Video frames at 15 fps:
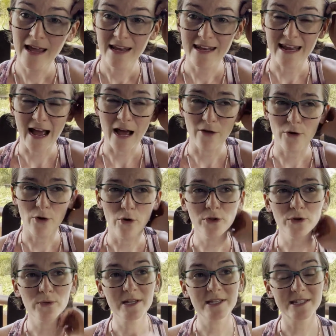Now, the
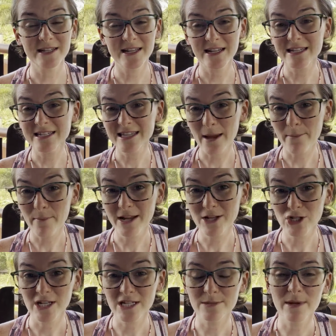only reason it is that
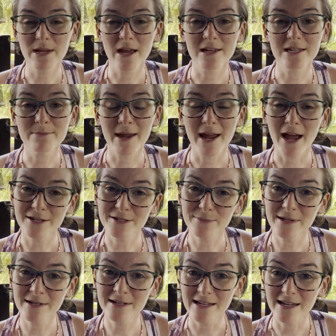much is because my
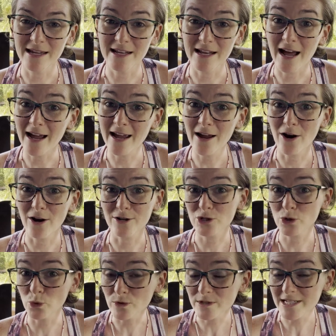husband and I are
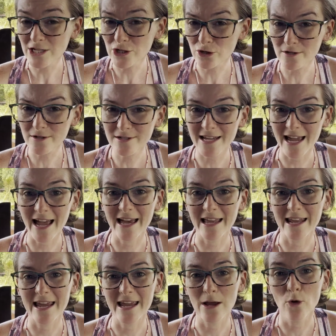school teachers at
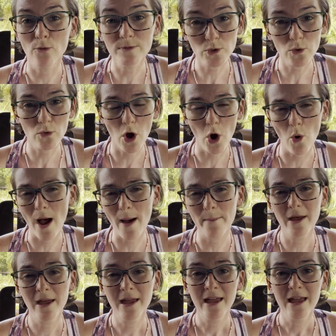a homeschool
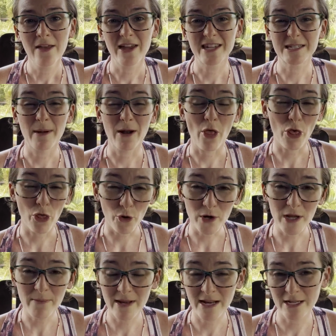co-op. It's about a
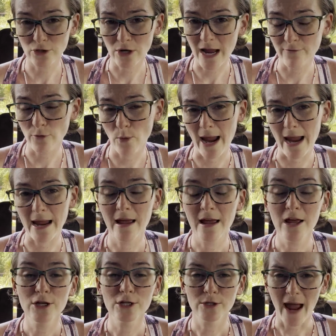30-minute drive away.
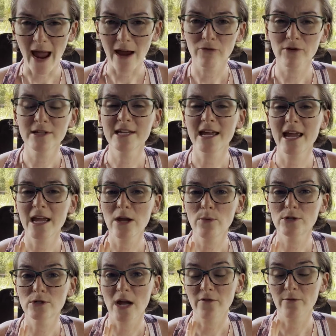So every day
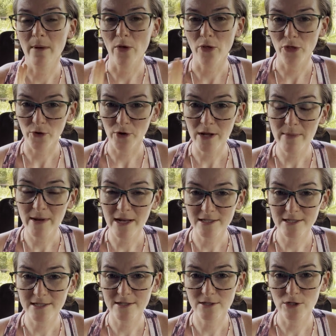we drive about 30
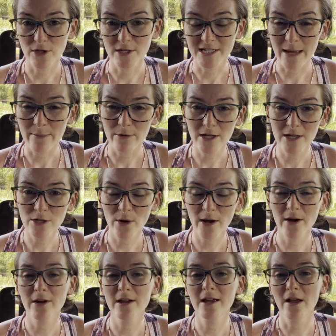minutes to the Tamarindo
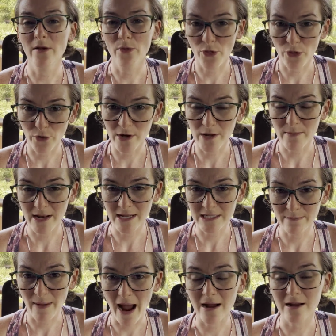area and 30
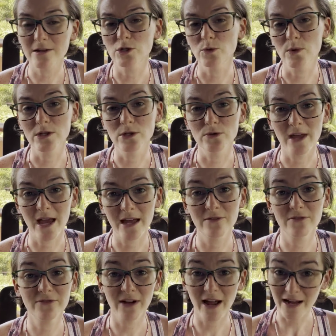minutes back. So we do that
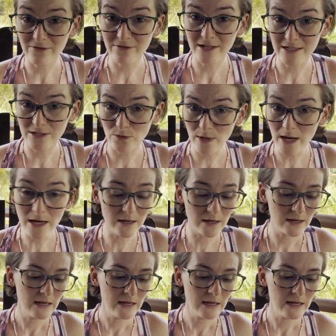5 days a week.